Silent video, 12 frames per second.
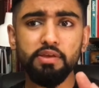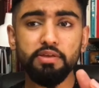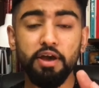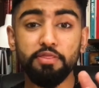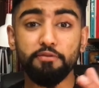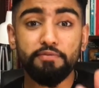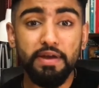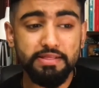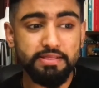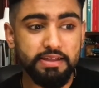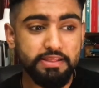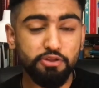the fact
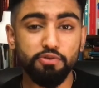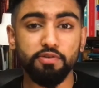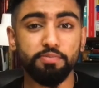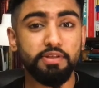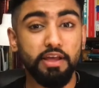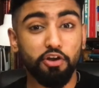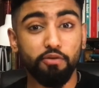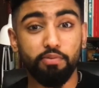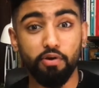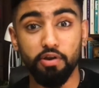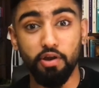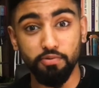that this was something that I could
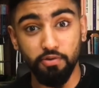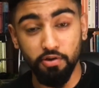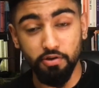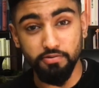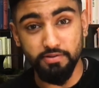put on our